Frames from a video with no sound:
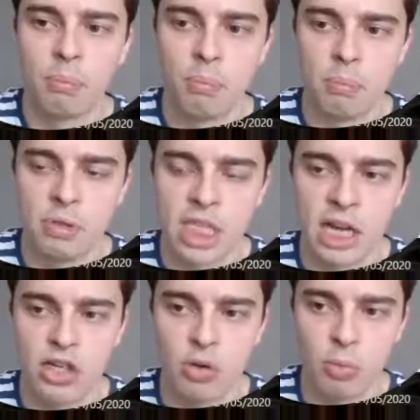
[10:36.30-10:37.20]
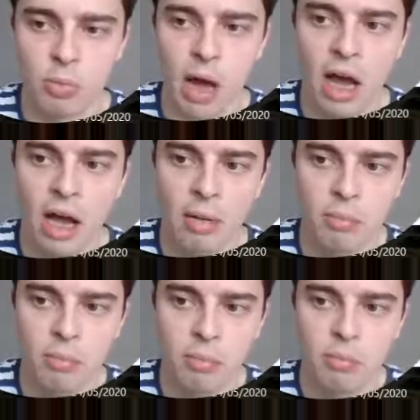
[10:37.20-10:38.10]
potential
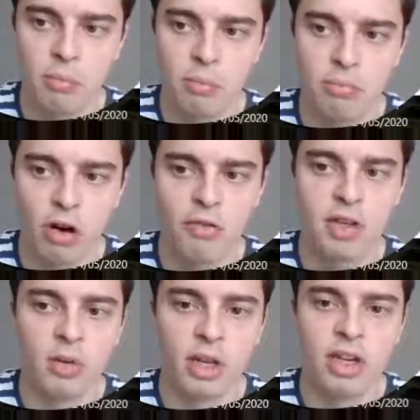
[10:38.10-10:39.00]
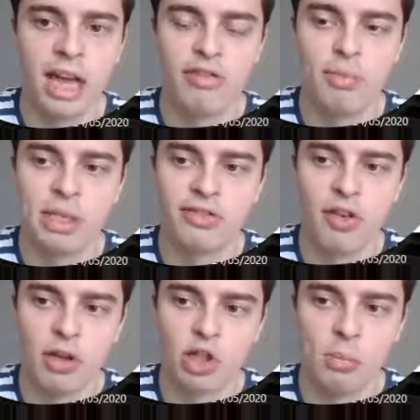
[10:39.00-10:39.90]
profit that we could get from this
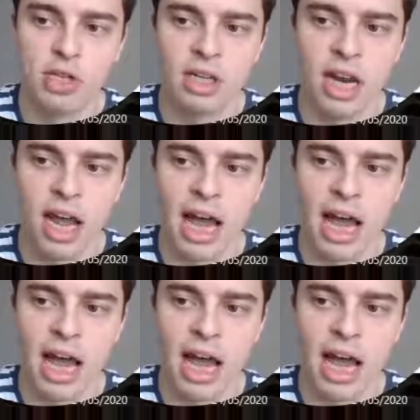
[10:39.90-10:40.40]
first option